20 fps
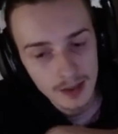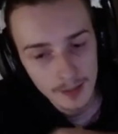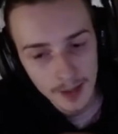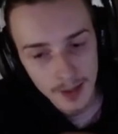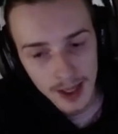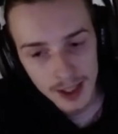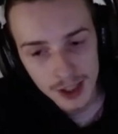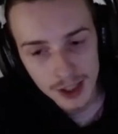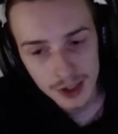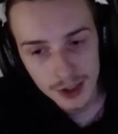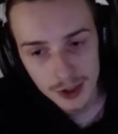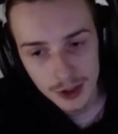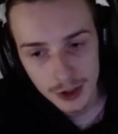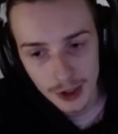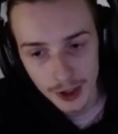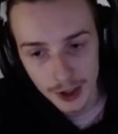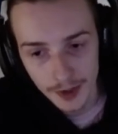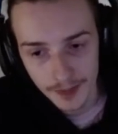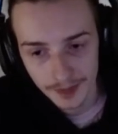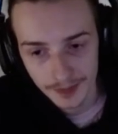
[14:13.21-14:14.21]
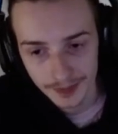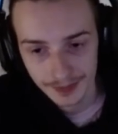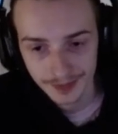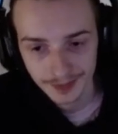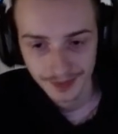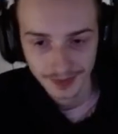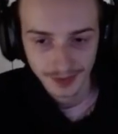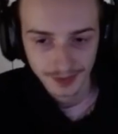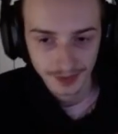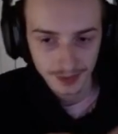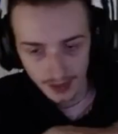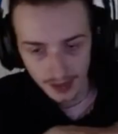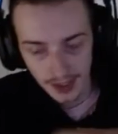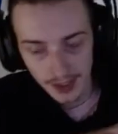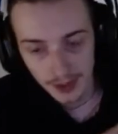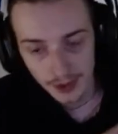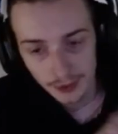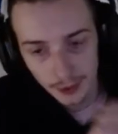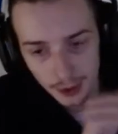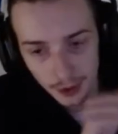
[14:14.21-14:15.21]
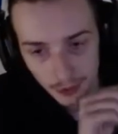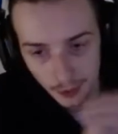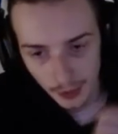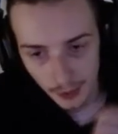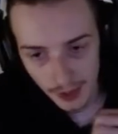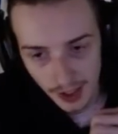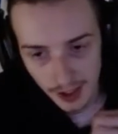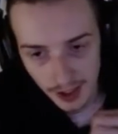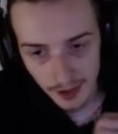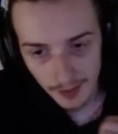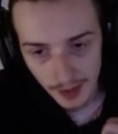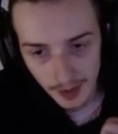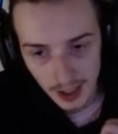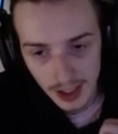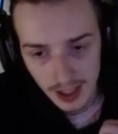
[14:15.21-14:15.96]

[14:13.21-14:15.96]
Banshees is good. And then for your 4th item,